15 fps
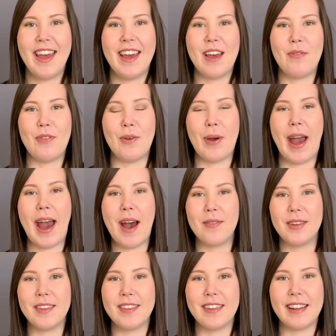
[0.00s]
If you
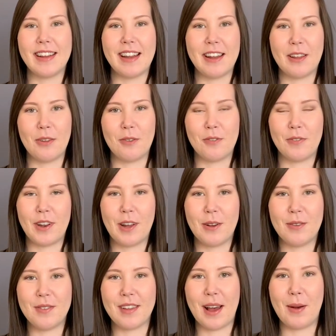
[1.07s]
haven't seen any of those
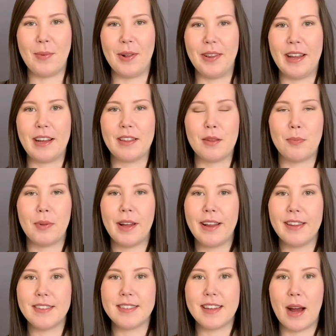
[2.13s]
videos, I will link the
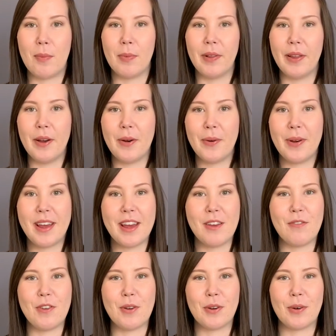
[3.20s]
playlist down below.
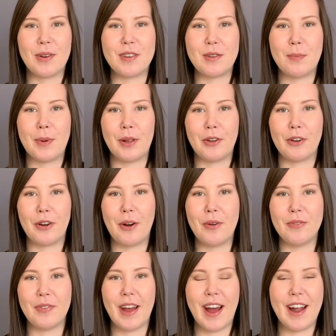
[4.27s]
If you're going to build your
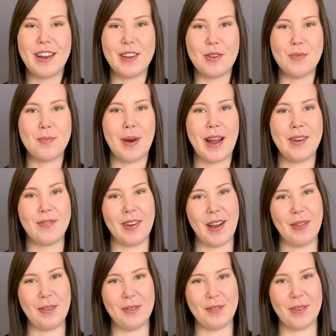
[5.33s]
own van, you might
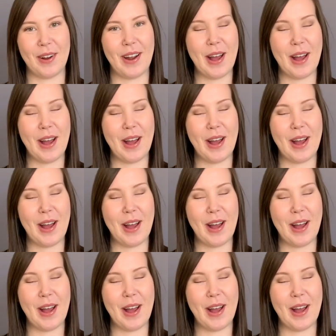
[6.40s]
find those very